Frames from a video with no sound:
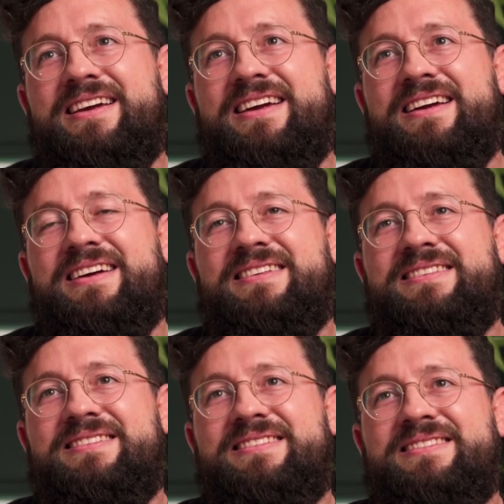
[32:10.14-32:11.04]

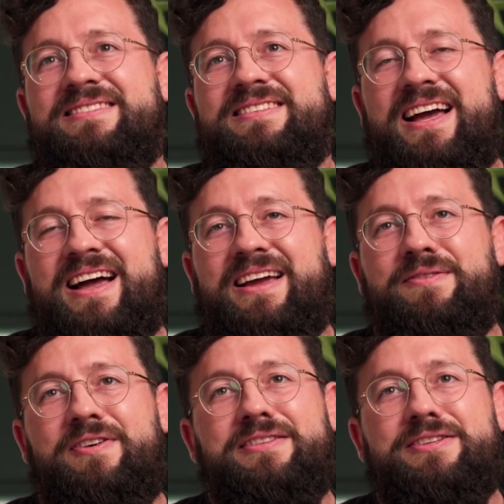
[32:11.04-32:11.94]

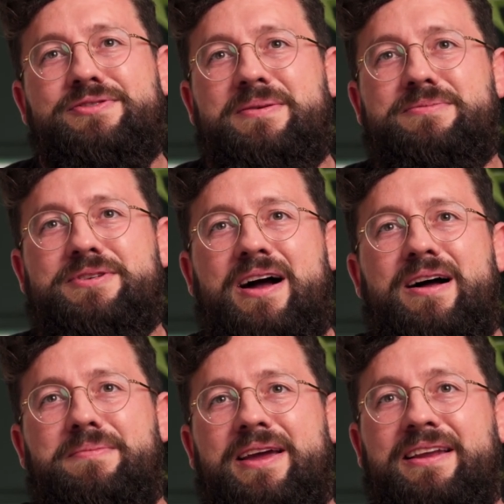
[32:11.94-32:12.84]
you've got the dream
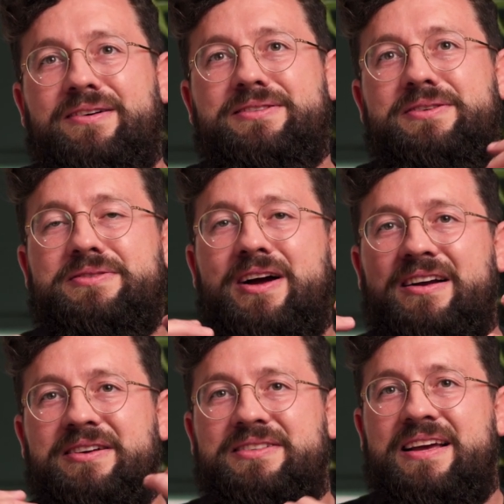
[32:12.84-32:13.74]
job, and also
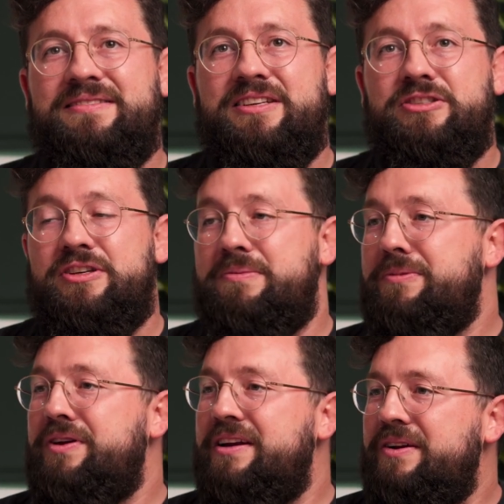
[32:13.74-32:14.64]
tacos has such a
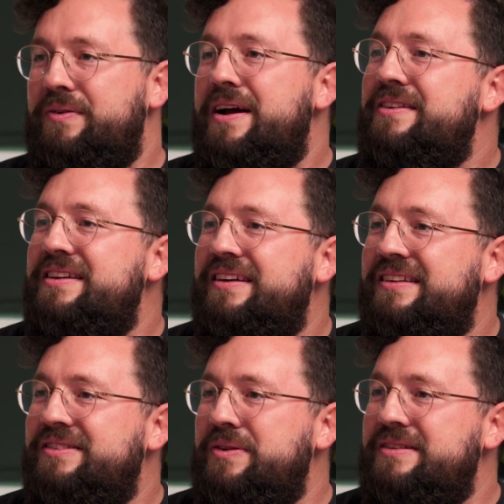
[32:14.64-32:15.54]
community around
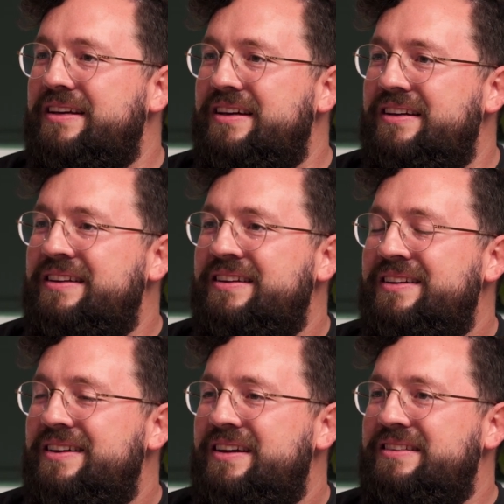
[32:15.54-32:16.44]
it. So it's like
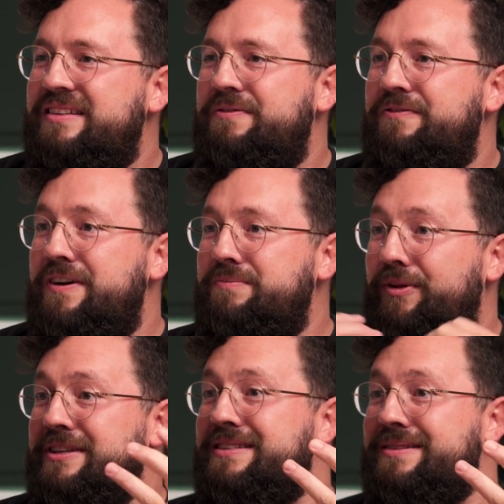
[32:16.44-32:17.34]
it's a fun
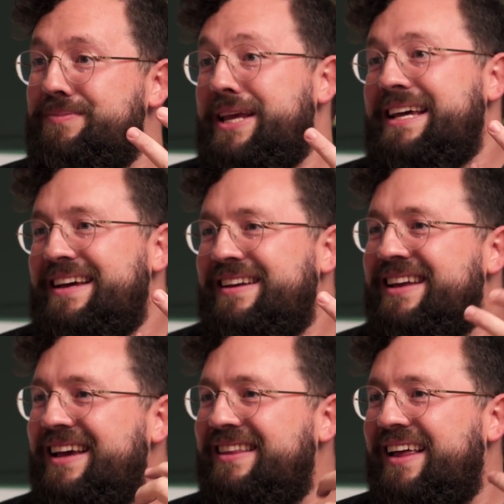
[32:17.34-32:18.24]
place to be
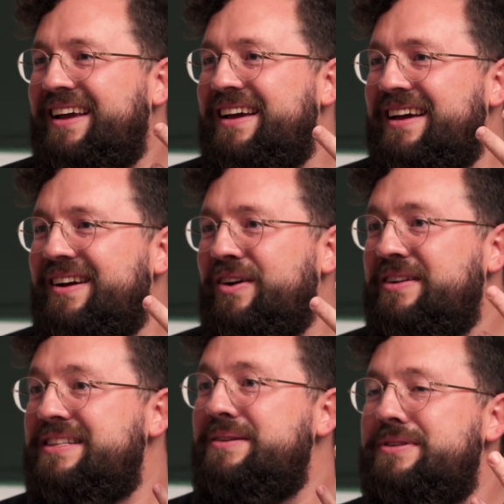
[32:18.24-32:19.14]
in, and or
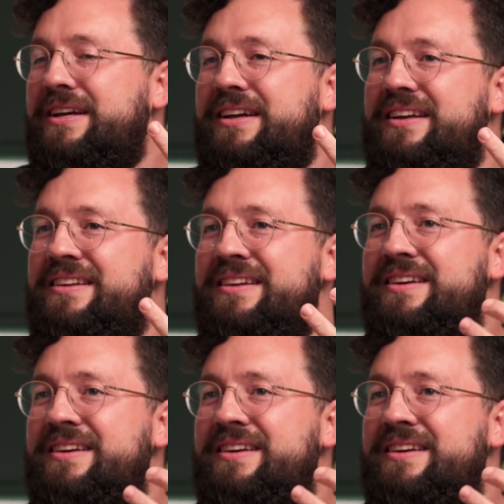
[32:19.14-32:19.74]
it seems like a